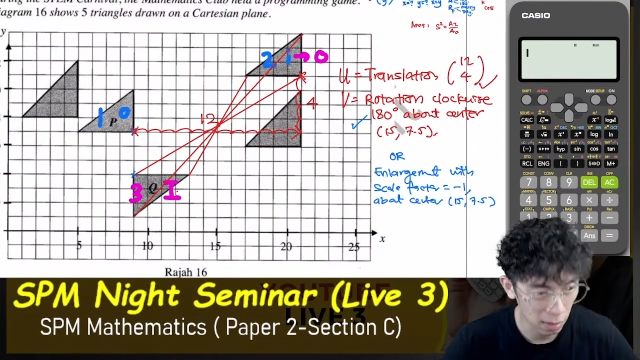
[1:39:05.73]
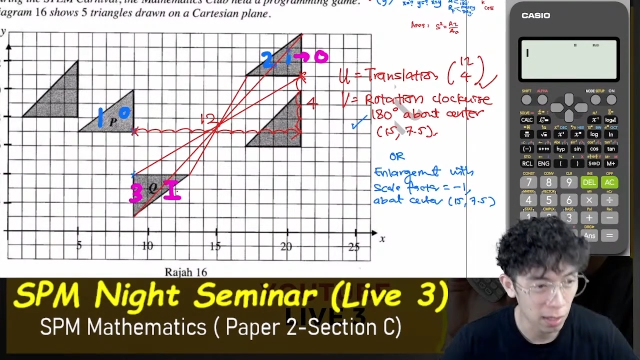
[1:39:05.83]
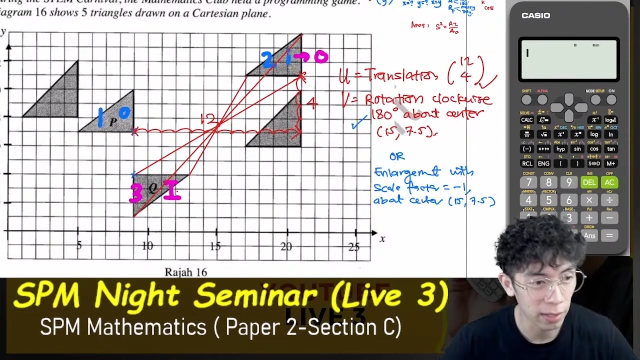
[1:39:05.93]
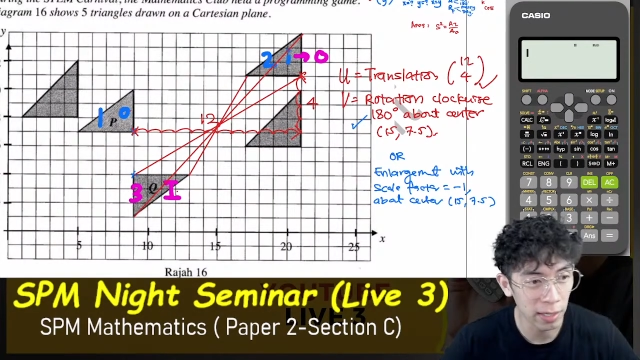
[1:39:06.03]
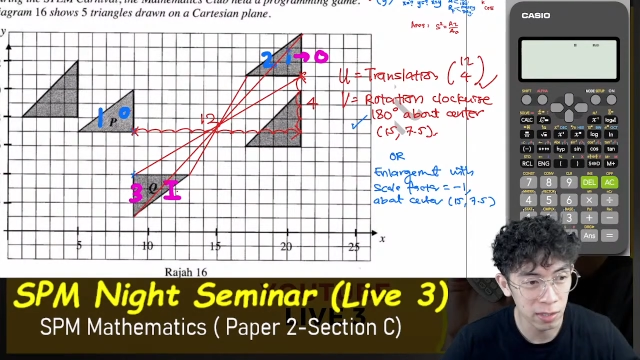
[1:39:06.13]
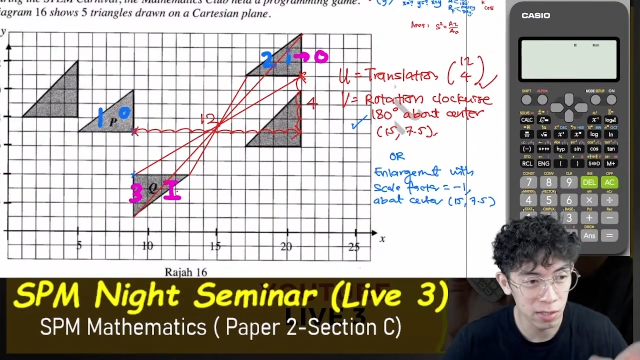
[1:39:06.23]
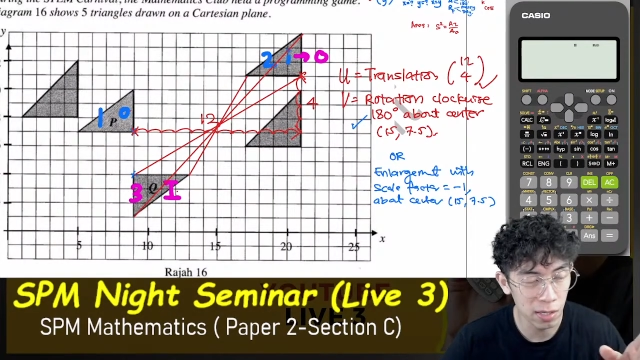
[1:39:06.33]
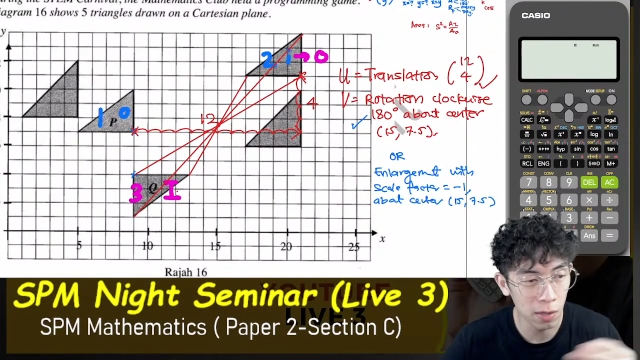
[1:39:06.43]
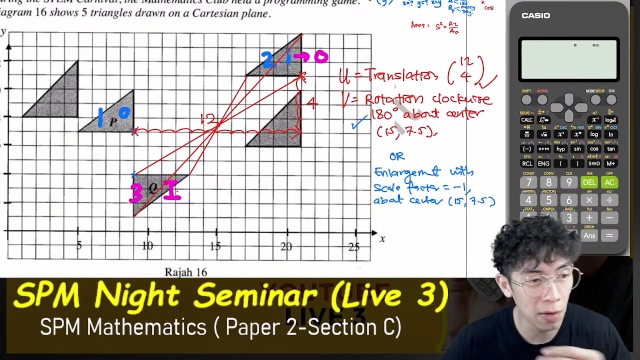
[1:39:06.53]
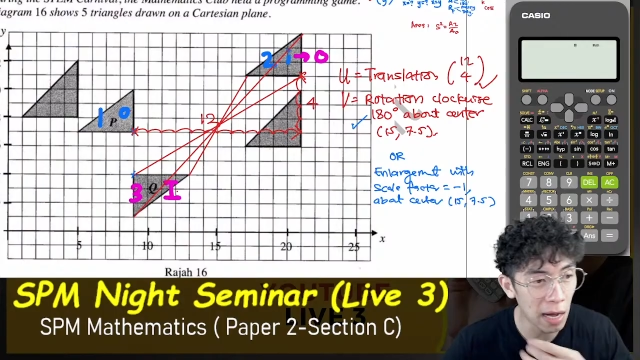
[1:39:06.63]
Then just
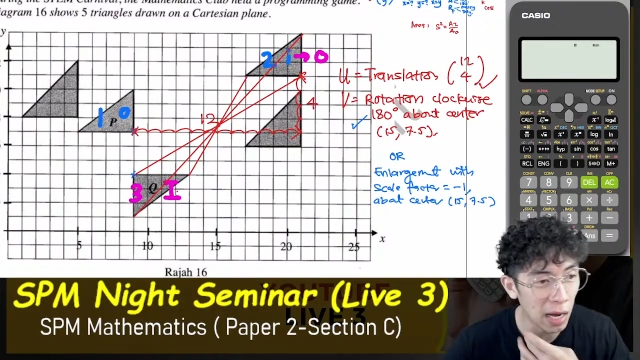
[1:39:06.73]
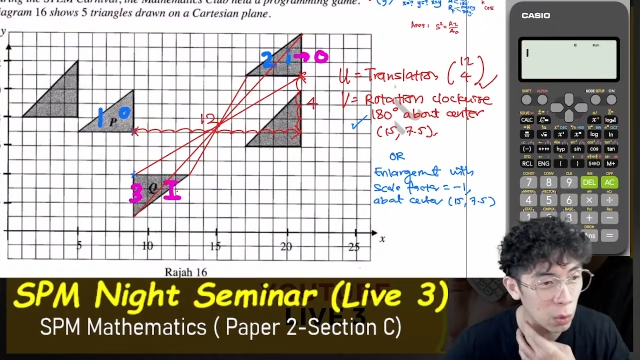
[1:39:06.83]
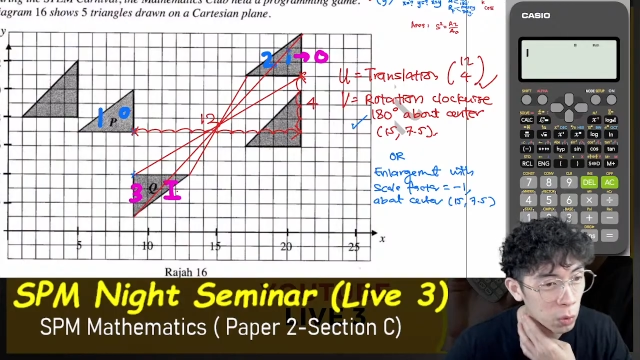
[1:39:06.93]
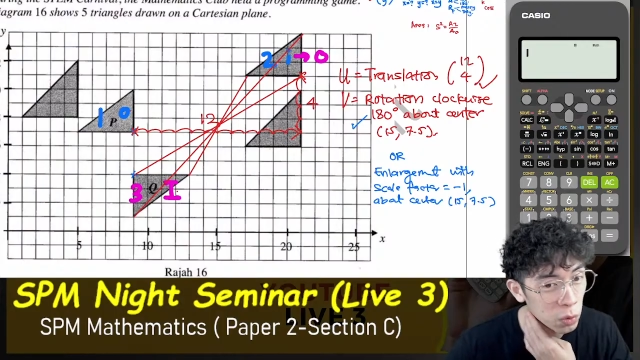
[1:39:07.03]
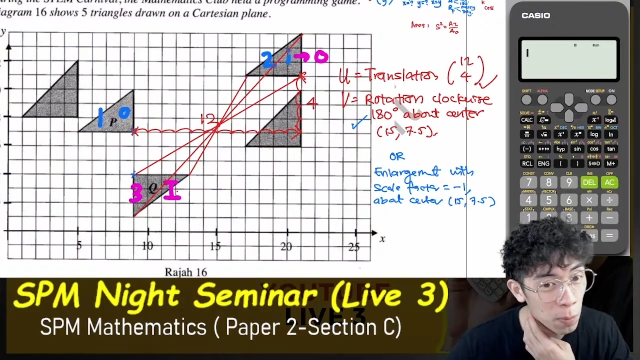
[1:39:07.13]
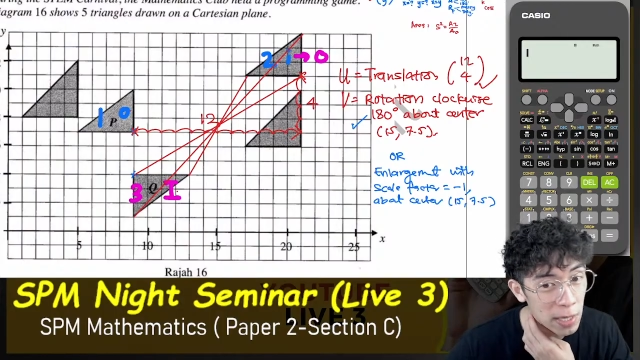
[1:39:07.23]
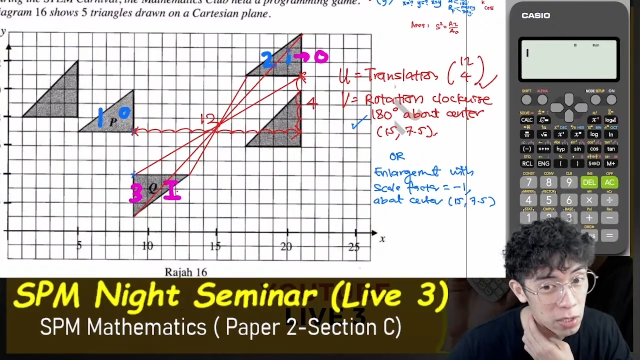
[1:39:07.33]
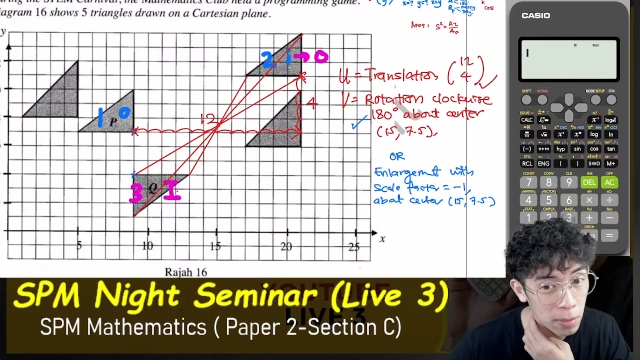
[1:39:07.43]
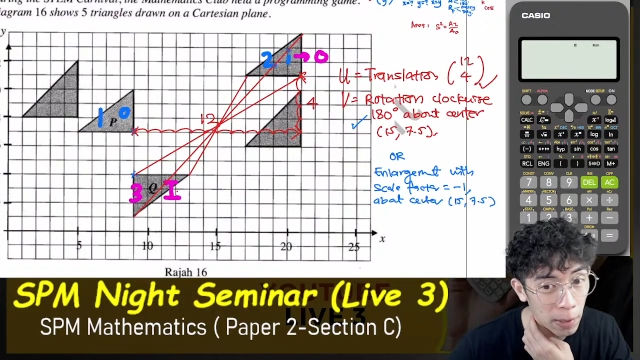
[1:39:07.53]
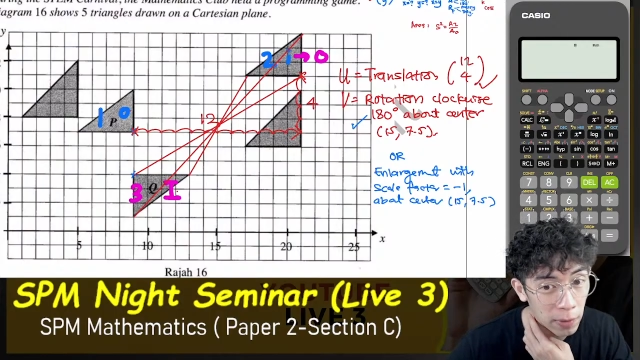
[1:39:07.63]
now Alung also
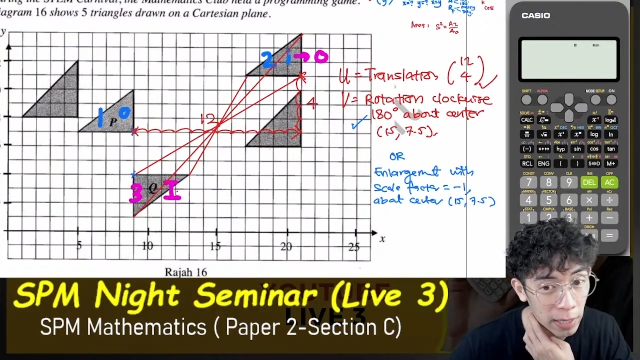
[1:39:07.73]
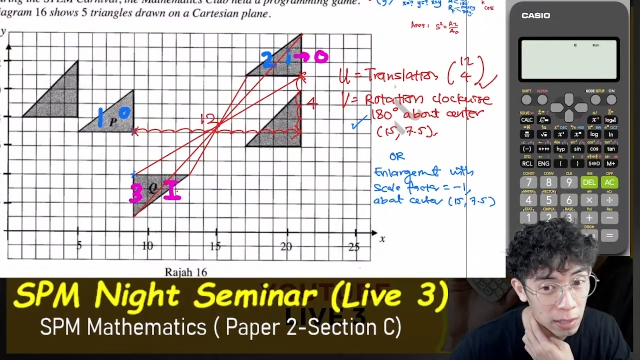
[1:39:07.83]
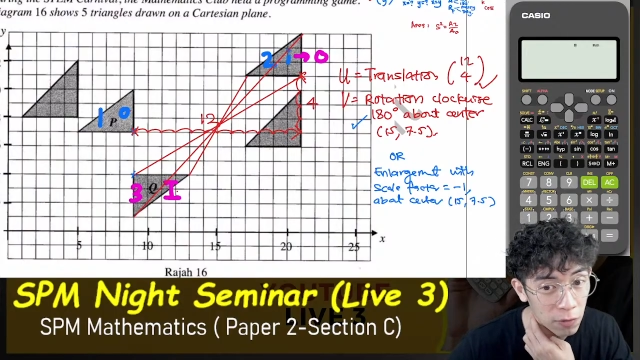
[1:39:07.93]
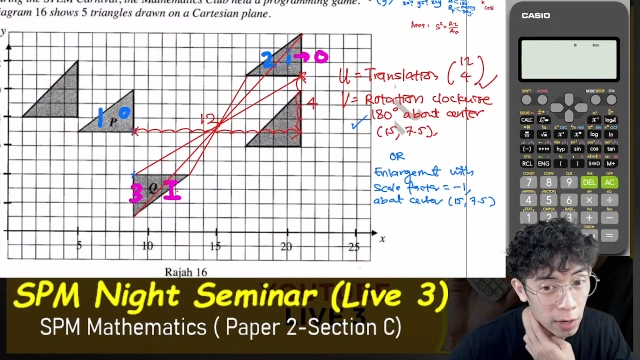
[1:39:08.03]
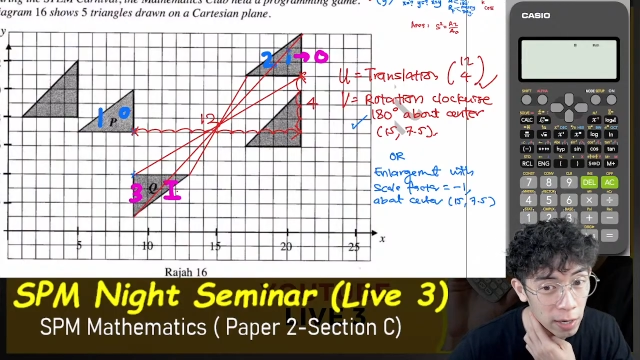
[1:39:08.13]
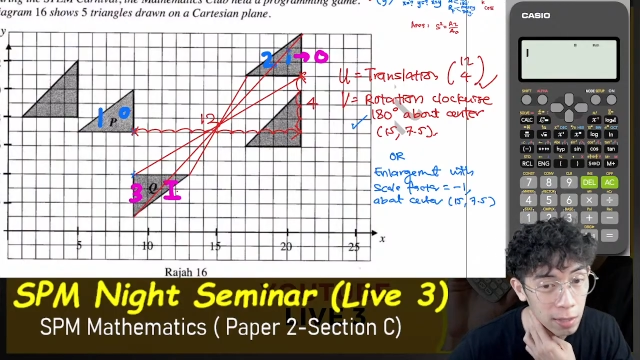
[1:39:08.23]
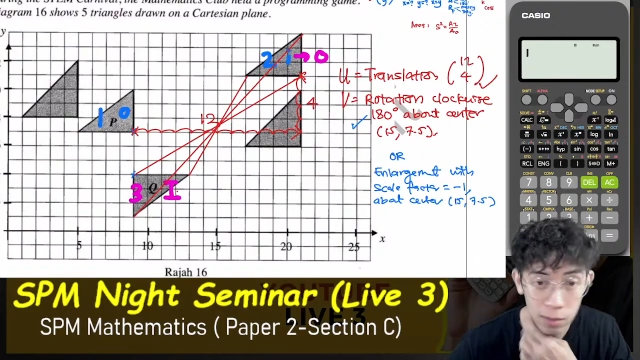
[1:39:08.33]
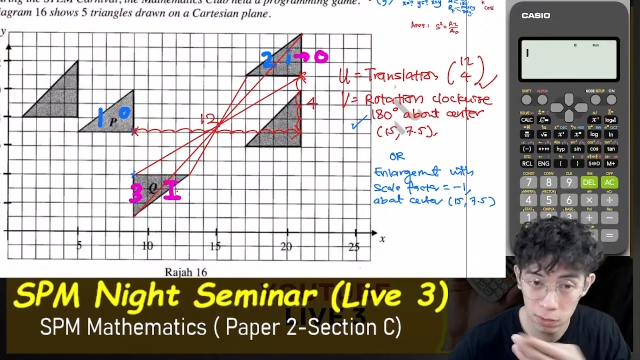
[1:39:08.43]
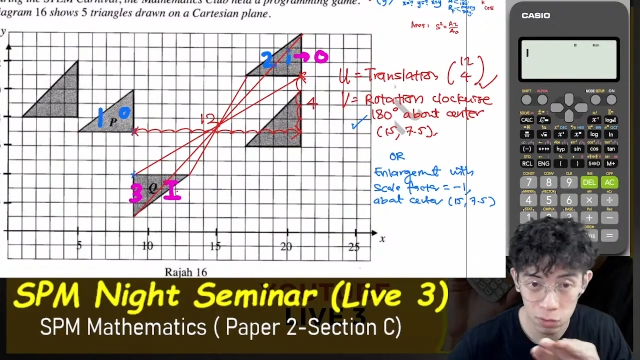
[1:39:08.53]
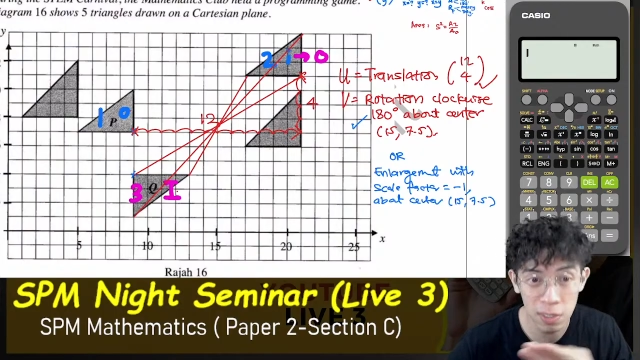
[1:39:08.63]
mentioned about negative, right?
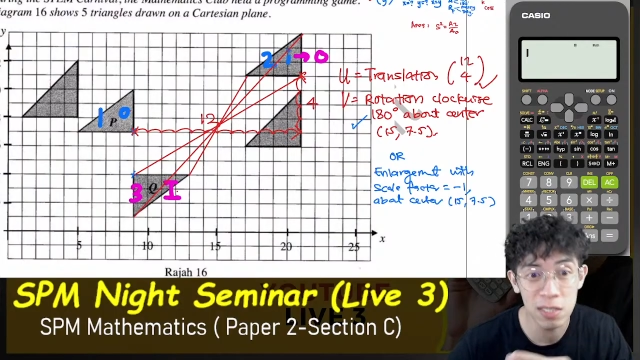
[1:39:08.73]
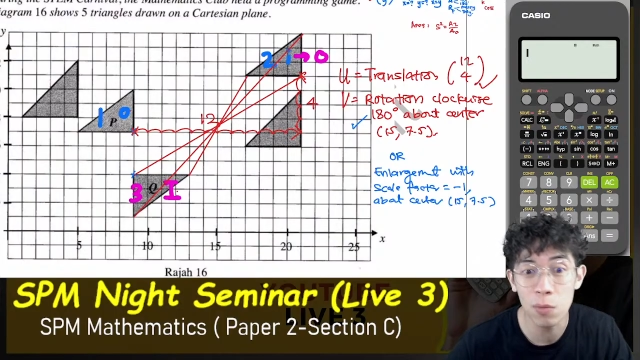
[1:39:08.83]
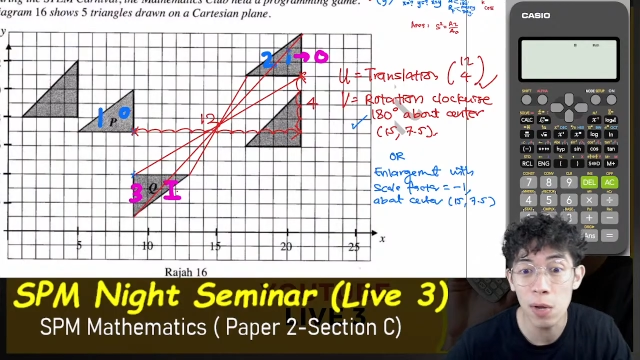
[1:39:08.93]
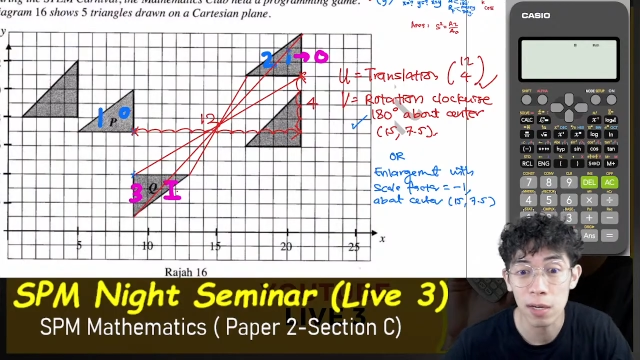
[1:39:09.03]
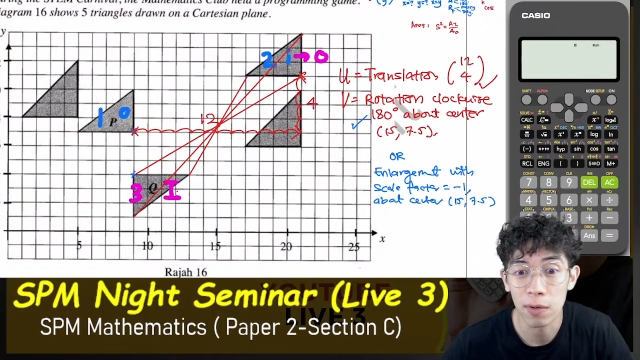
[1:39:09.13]
So that's the one.